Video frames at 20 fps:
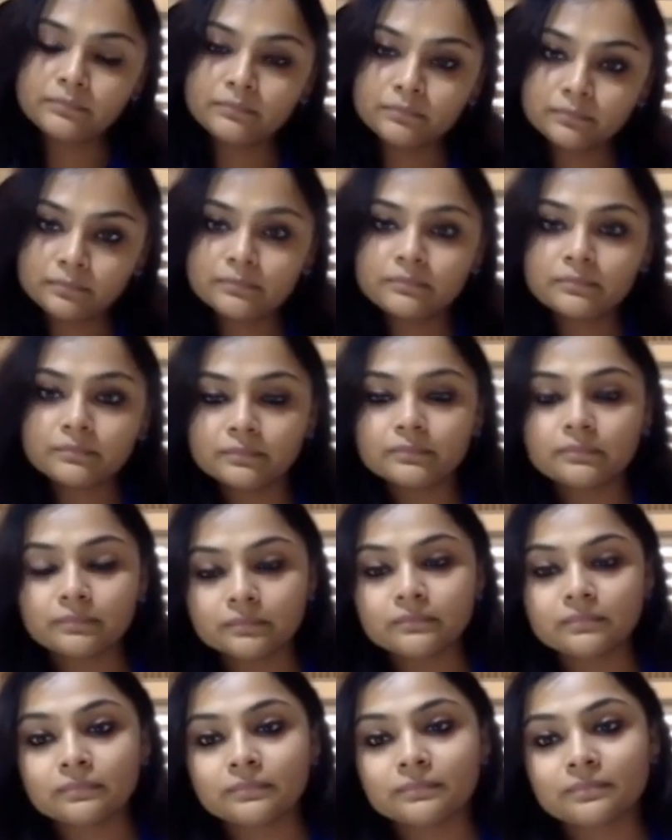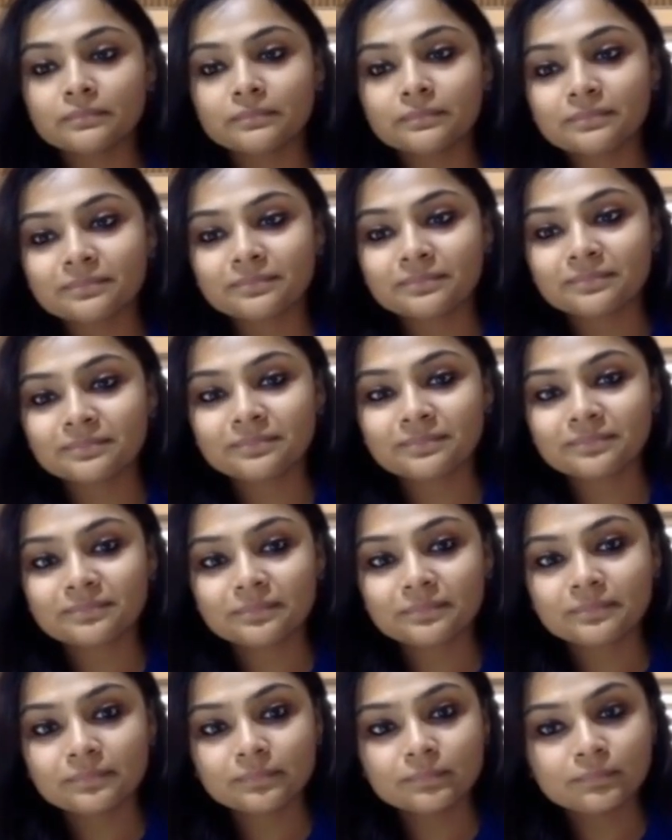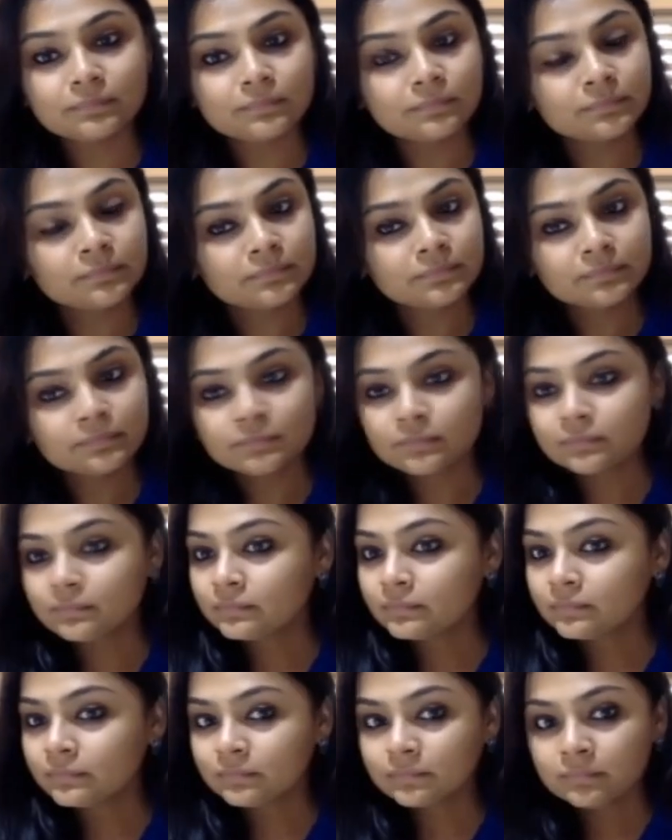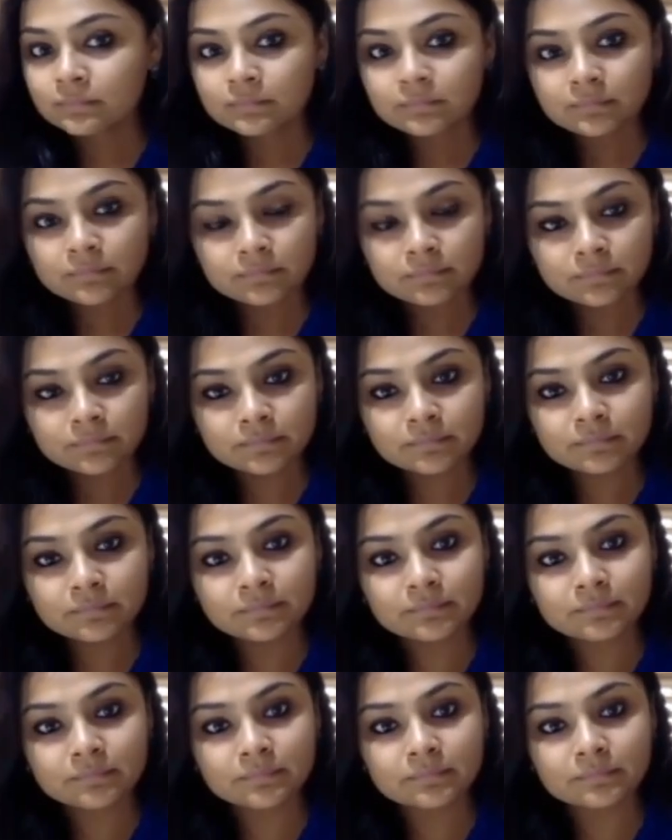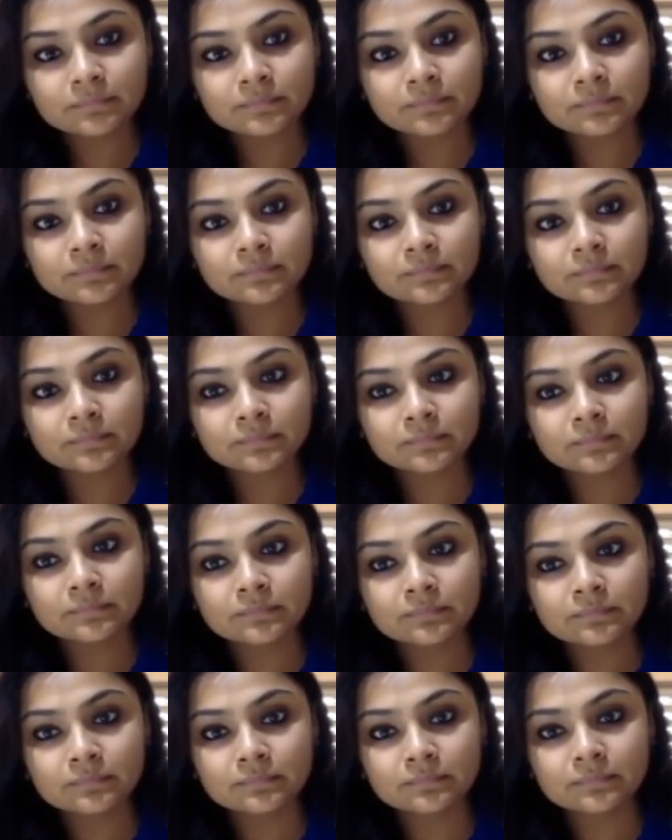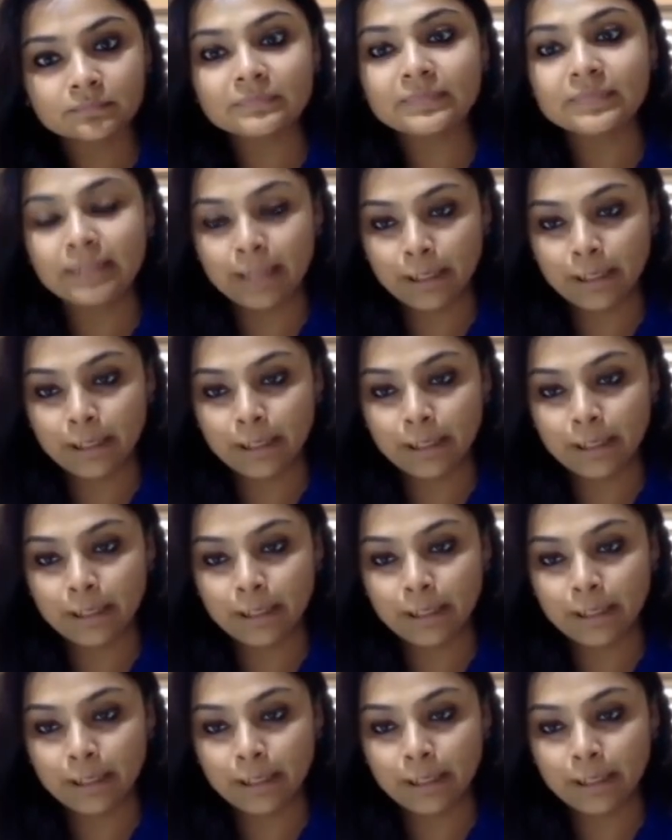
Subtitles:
[no speech]